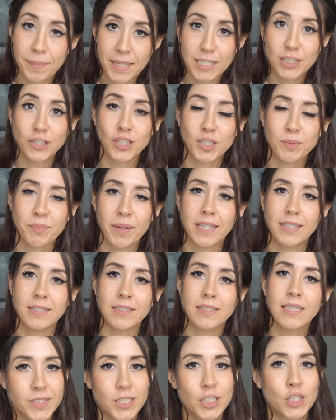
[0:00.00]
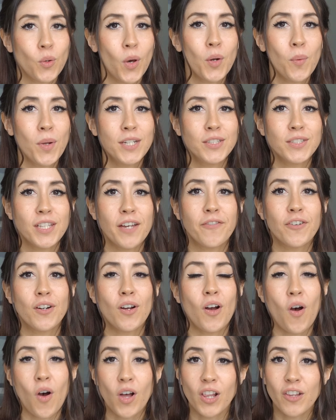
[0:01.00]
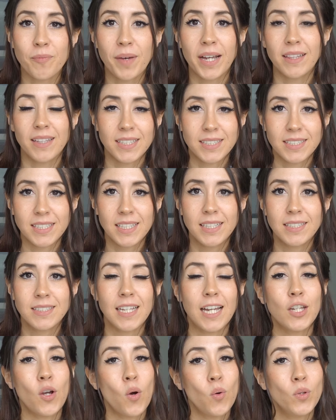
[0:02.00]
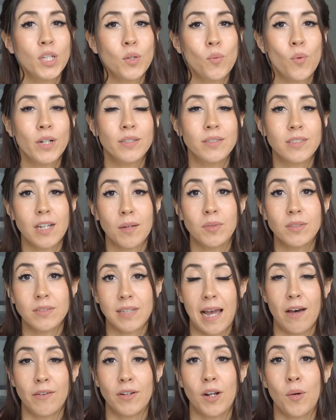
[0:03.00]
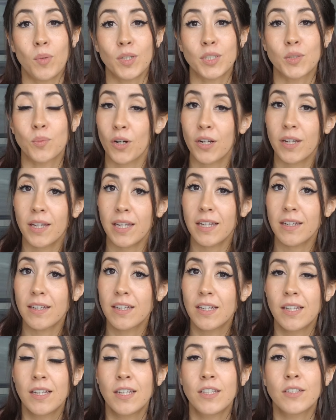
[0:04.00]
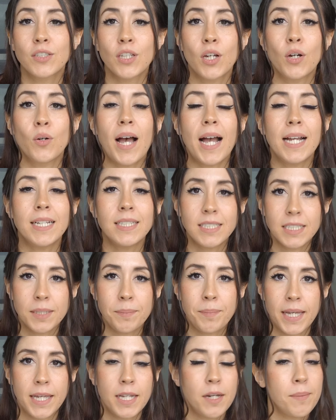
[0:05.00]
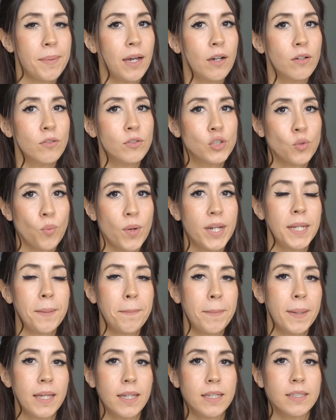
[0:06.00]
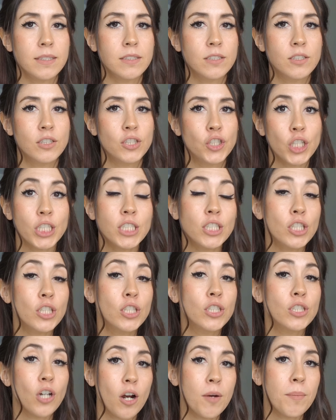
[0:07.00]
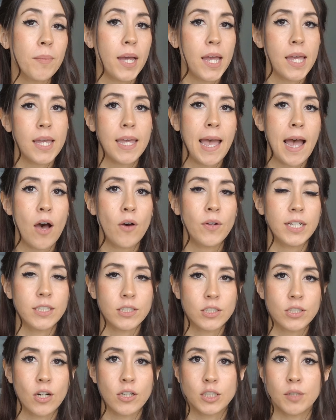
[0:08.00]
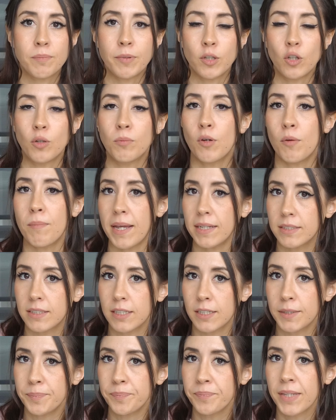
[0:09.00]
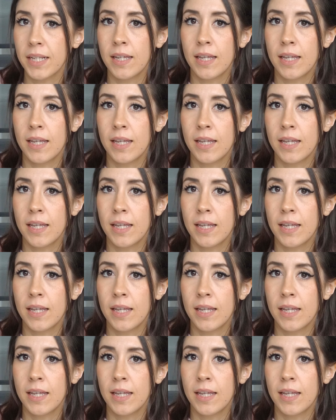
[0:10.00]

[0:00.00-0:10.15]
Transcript: Pinterest pins. So I don't want to do that for all of my listings. I only want to double down on what's working. So I did pin about 20 pins just to start my account and start to build momentum.